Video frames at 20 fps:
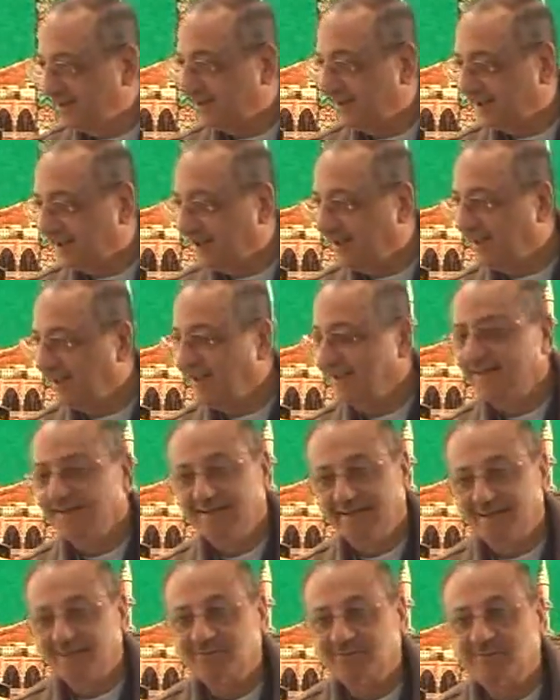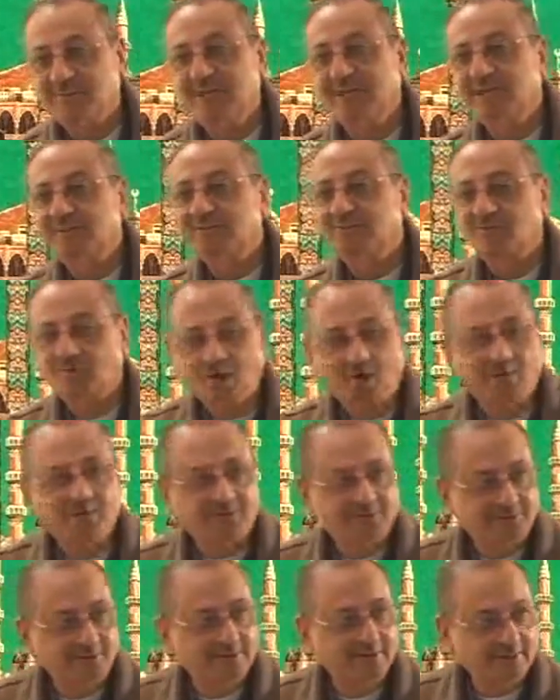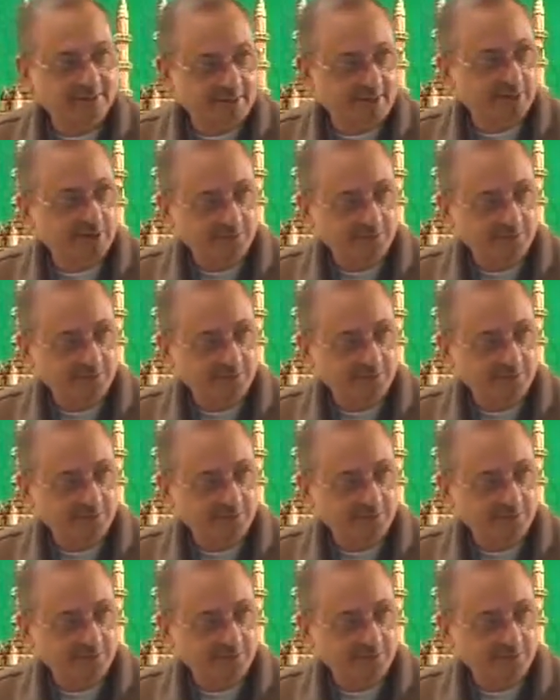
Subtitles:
Ismi is dropped. Are you